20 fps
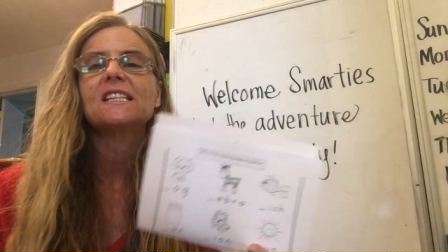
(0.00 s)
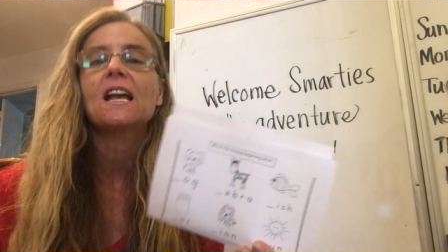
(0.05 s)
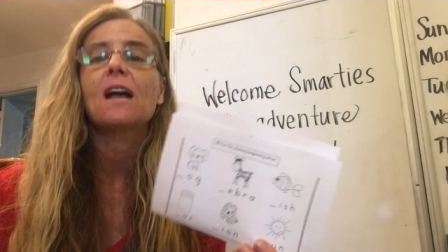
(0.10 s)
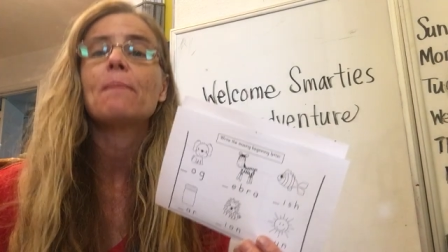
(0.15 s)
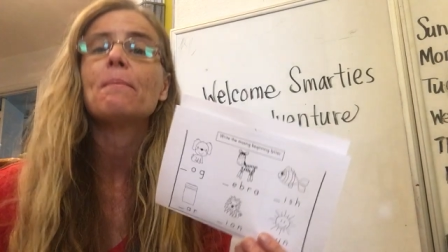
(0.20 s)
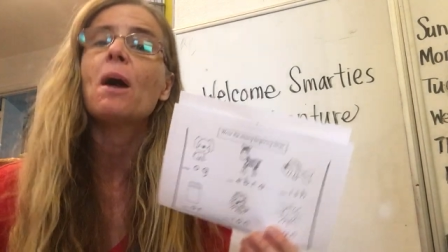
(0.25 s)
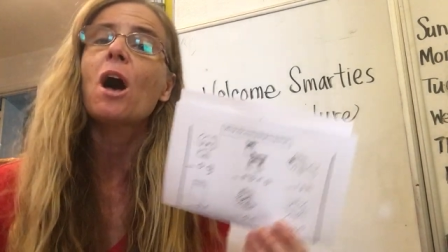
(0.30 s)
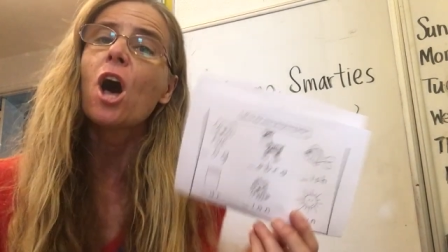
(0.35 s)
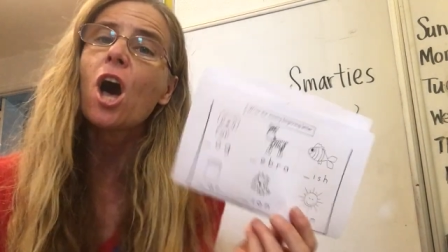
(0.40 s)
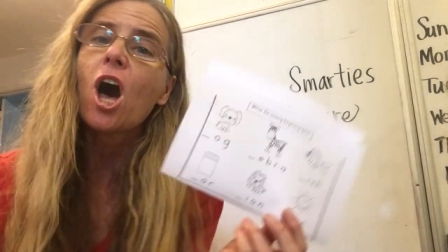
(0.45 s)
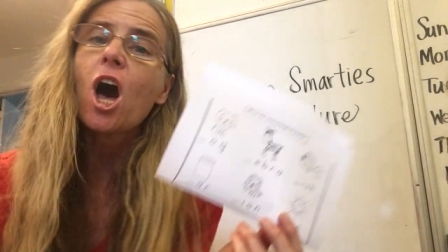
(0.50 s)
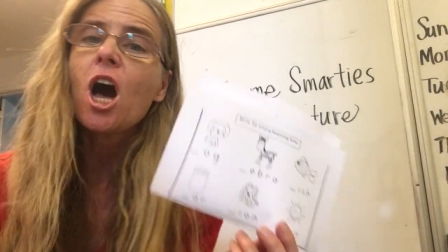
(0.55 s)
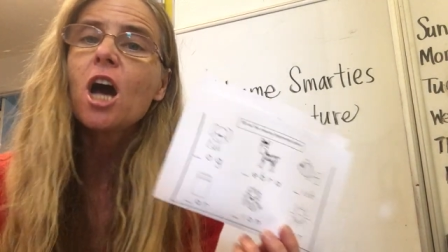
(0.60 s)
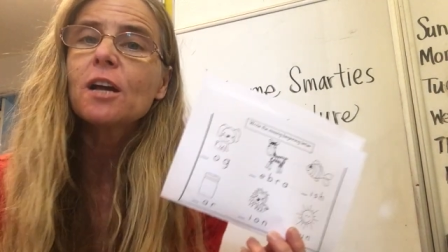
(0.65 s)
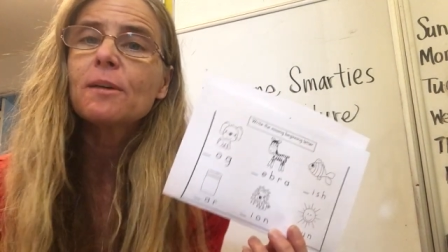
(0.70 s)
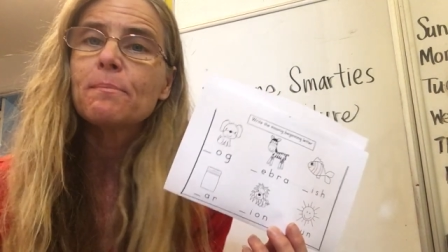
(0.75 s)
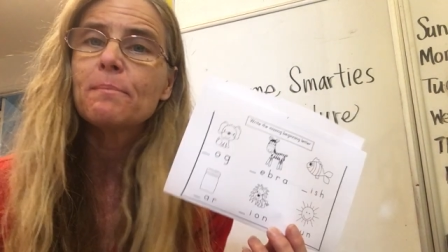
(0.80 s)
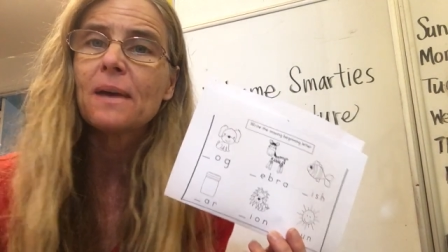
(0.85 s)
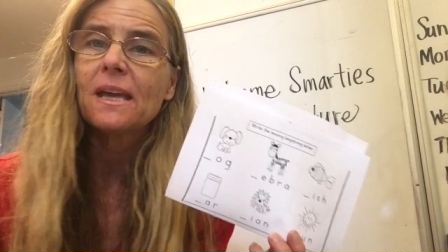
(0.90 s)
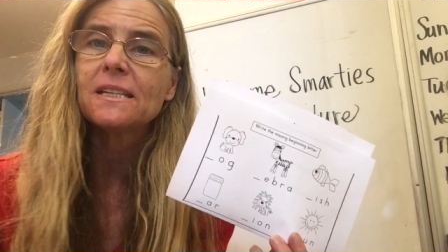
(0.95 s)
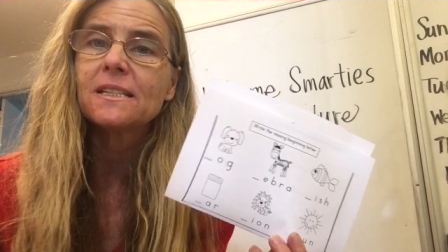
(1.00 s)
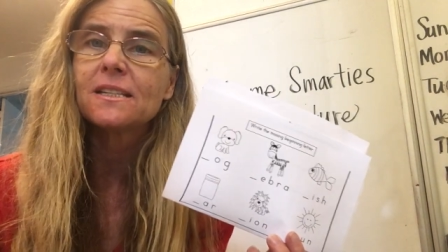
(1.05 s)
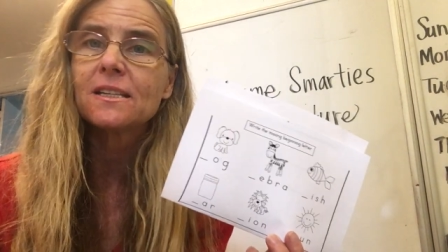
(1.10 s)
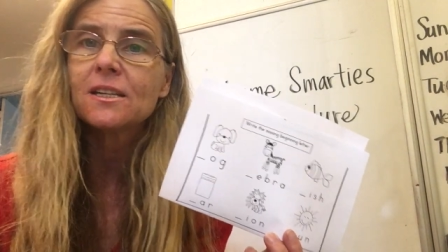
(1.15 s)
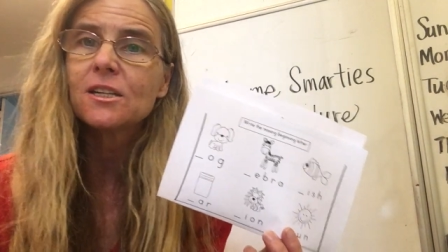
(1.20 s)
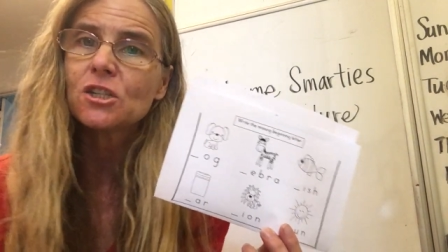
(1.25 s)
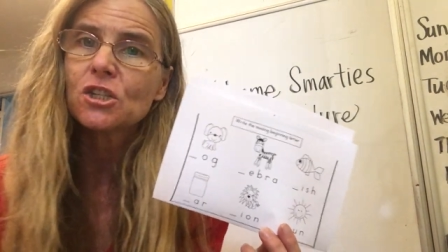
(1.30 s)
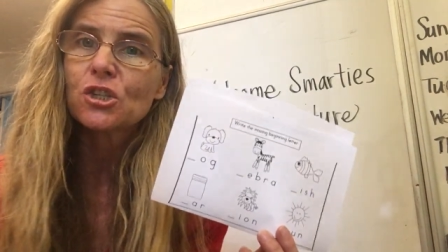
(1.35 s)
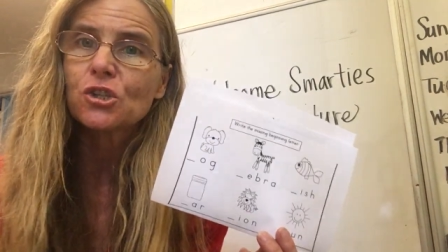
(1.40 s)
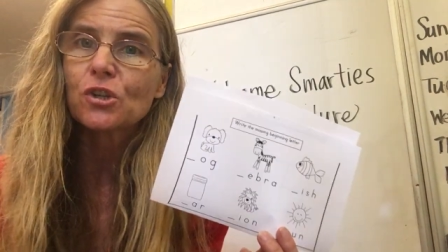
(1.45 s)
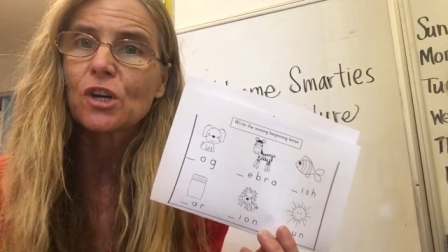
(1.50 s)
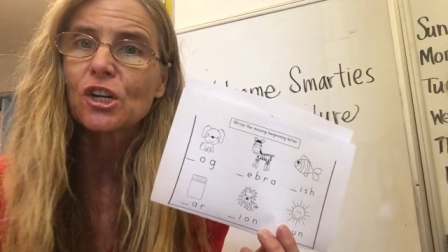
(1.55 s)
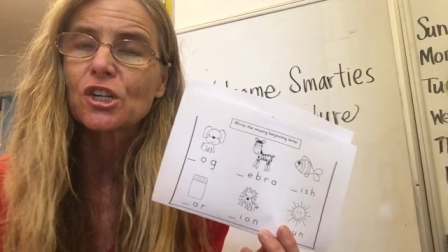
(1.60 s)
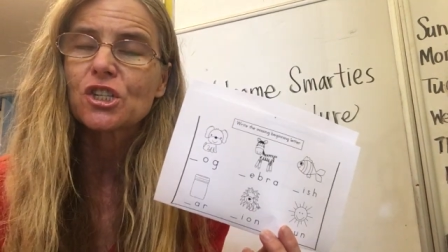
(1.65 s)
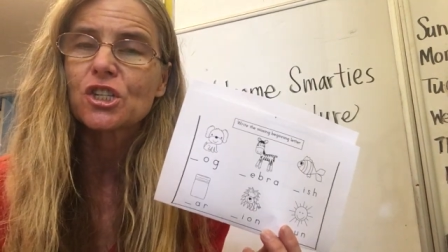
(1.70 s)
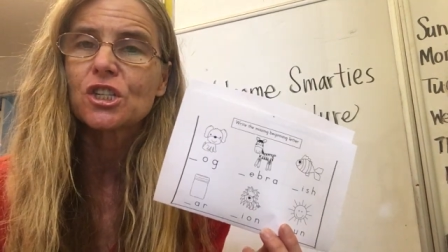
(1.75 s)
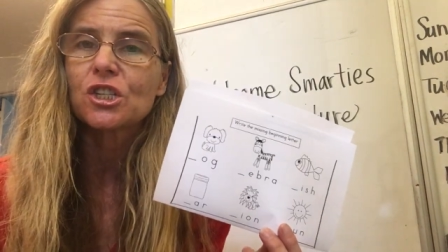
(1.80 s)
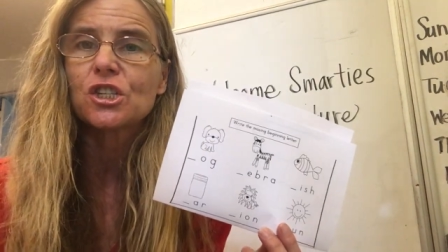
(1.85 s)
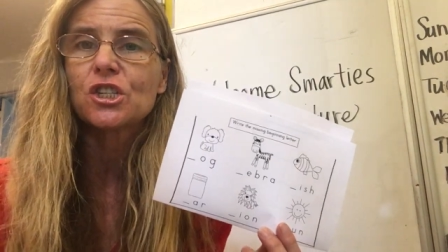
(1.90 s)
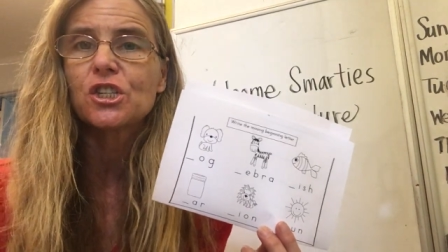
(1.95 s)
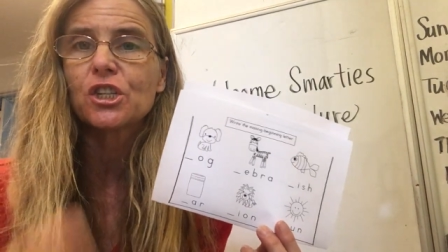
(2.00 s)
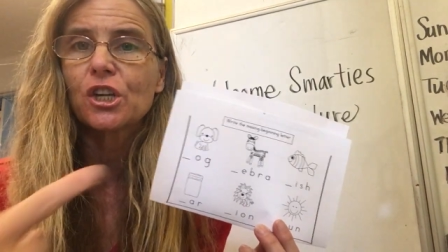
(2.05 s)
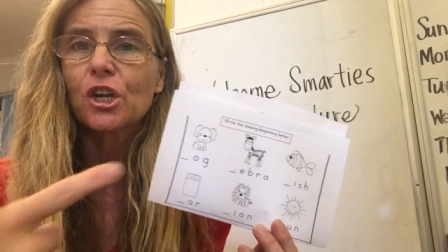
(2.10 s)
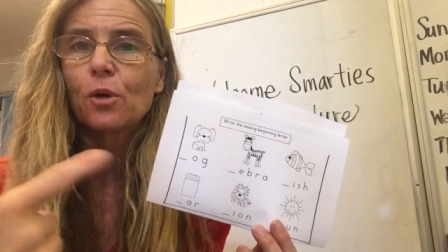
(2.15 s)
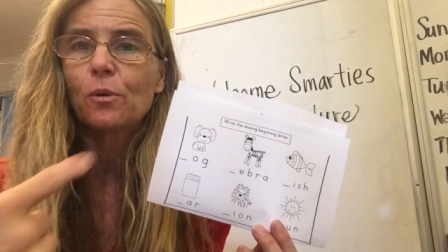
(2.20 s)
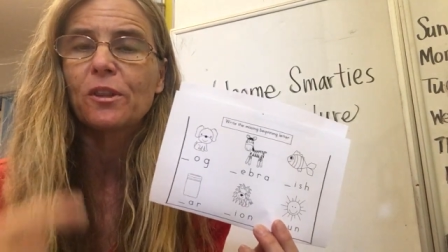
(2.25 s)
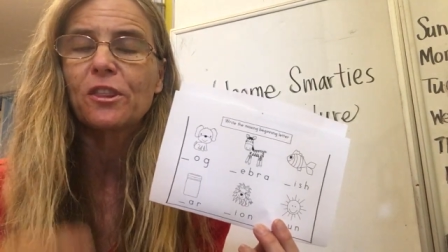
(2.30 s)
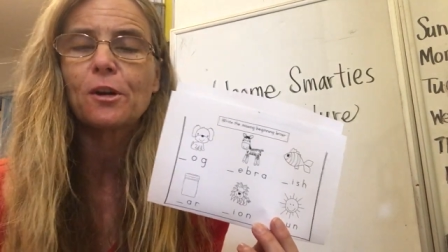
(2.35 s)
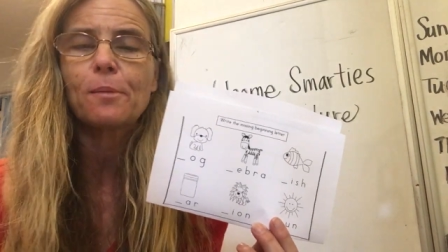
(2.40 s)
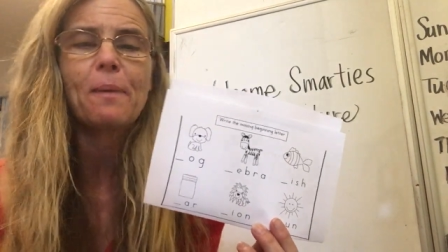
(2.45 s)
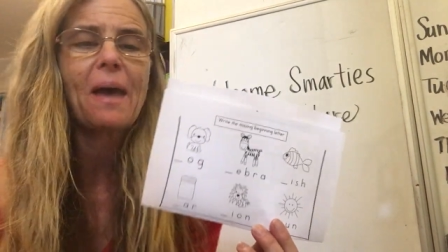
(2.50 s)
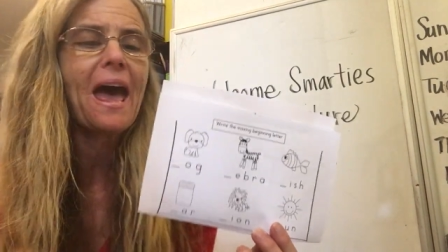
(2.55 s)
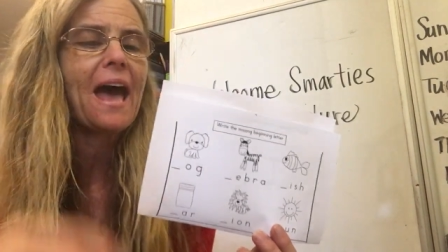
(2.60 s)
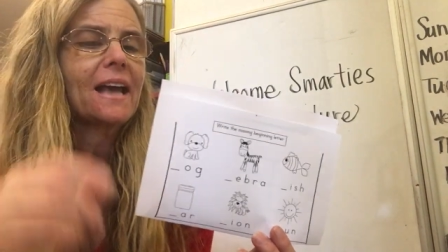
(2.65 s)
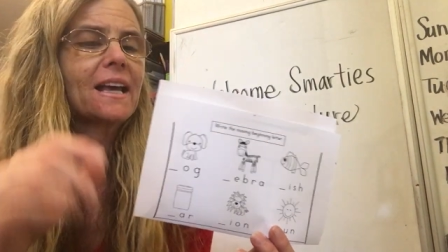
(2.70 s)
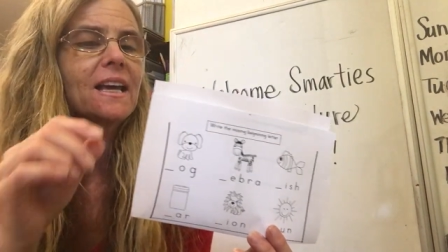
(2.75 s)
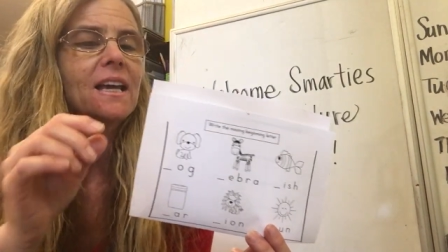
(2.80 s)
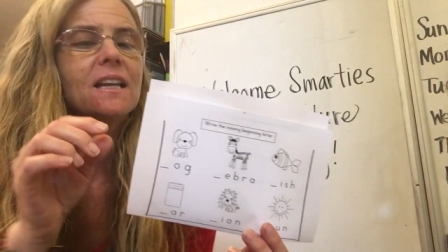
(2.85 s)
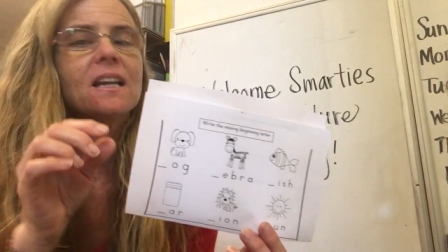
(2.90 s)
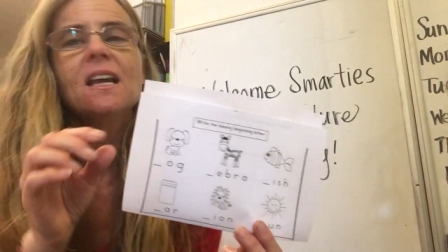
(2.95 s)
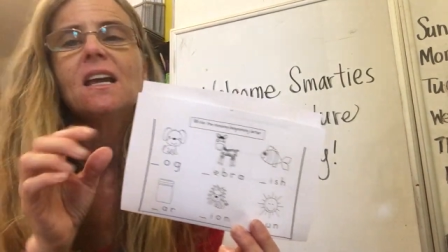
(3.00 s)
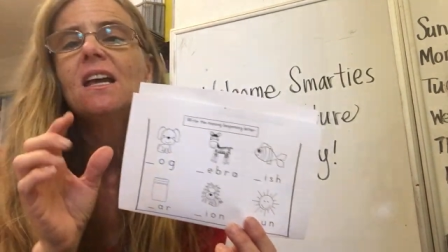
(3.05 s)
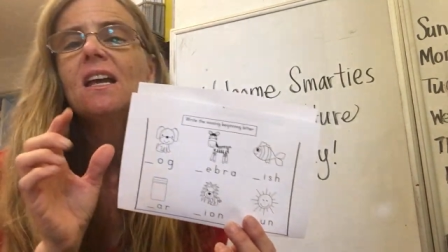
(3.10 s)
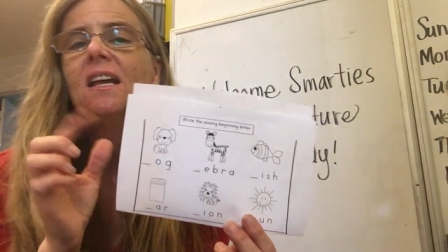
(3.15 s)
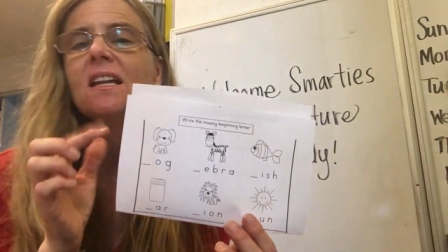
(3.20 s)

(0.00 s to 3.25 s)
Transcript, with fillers: some augmented instruction to go with your packet.